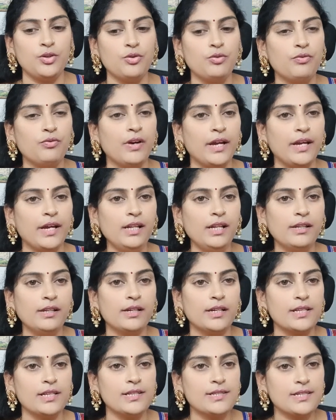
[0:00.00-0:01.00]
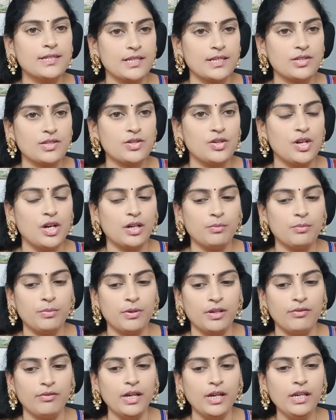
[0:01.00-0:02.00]
file, that is
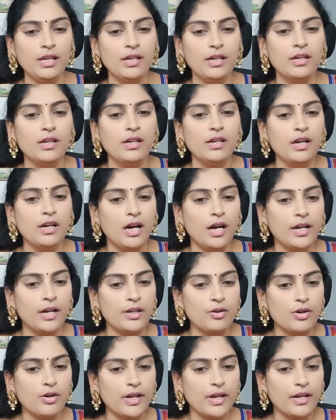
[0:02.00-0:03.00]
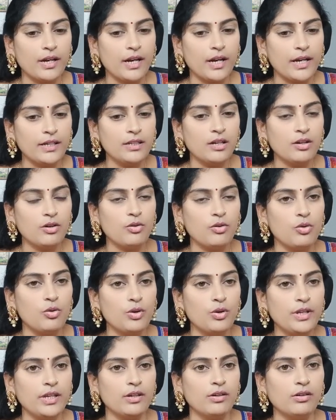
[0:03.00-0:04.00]
test.py, and you can write the code
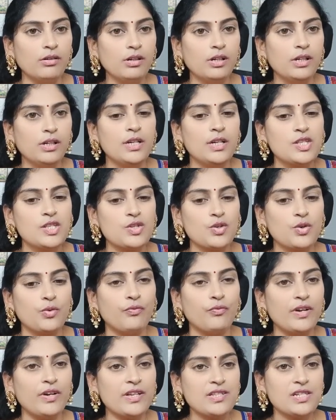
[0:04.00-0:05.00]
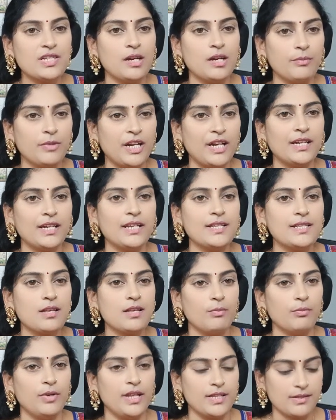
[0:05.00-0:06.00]
here. So first I'm writing some
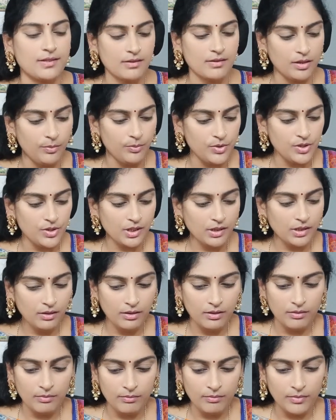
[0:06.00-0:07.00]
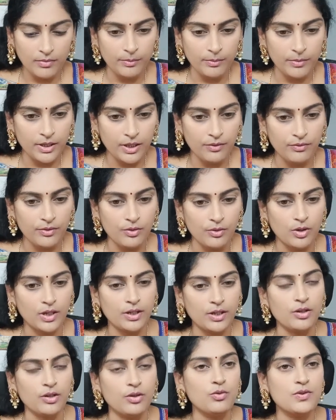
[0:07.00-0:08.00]
description. Maybe if you want
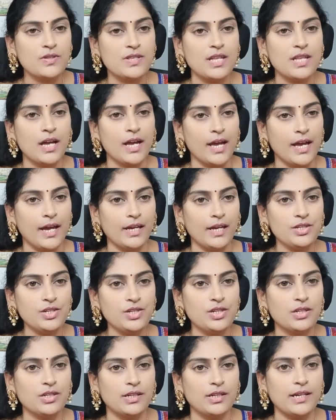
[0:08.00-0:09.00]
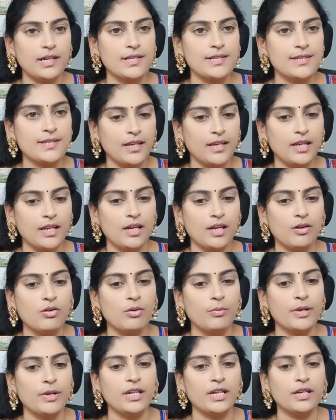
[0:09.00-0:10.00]
to use the hash, that is single
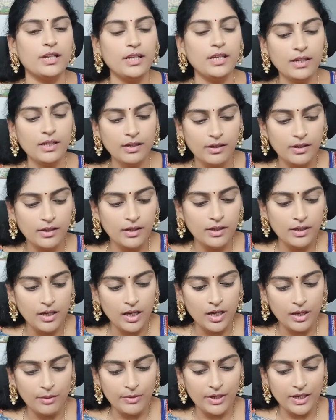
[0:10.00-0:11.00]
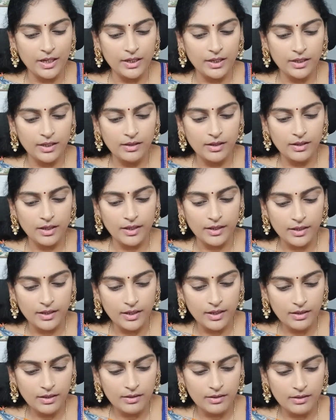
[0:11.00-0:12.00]
commenting, I'm writing like
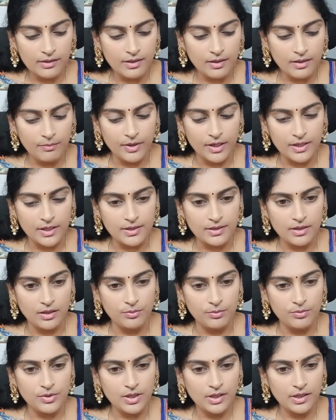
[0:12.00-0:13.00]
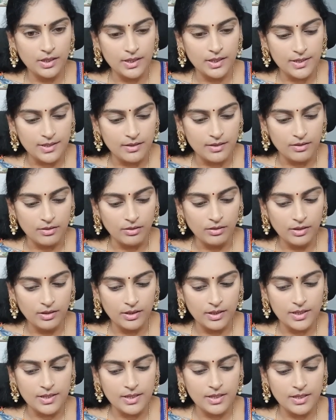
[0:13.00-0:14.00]
some description is here.
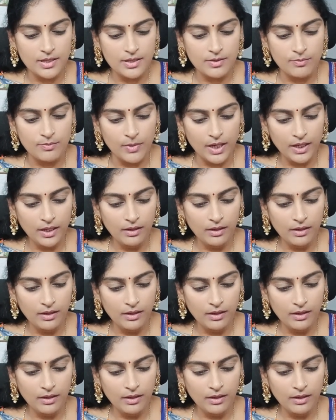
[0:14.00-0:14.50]
This is my